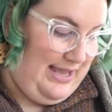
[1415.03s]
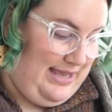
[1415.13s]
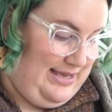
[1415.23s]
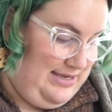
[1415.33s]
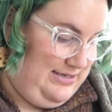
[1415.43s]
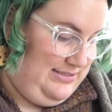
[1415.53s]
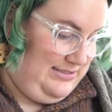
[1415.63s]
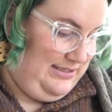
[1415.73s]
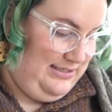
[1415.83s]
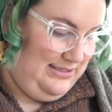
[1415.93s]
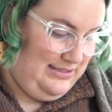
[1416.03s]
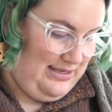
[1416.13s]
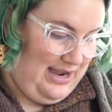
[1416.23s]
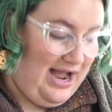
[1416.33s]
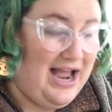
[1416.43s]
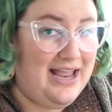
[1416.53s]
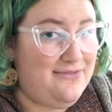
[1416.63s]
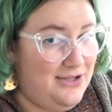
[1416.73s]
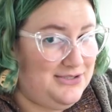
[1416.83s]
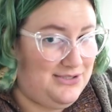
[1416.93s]
And I
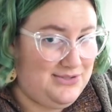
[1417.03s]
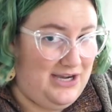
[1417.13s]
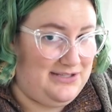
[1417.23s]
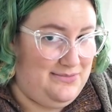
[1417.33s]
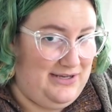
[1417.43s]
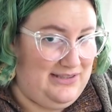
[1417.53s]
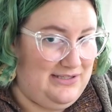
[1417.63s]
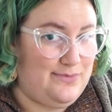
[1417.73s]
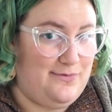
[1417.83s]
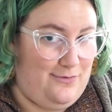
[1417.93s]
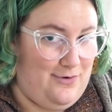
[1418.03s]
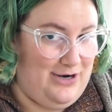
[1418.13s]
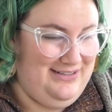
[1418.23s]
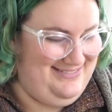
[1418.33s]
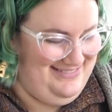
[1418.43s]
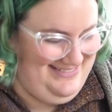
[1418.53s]
have also talked about this before.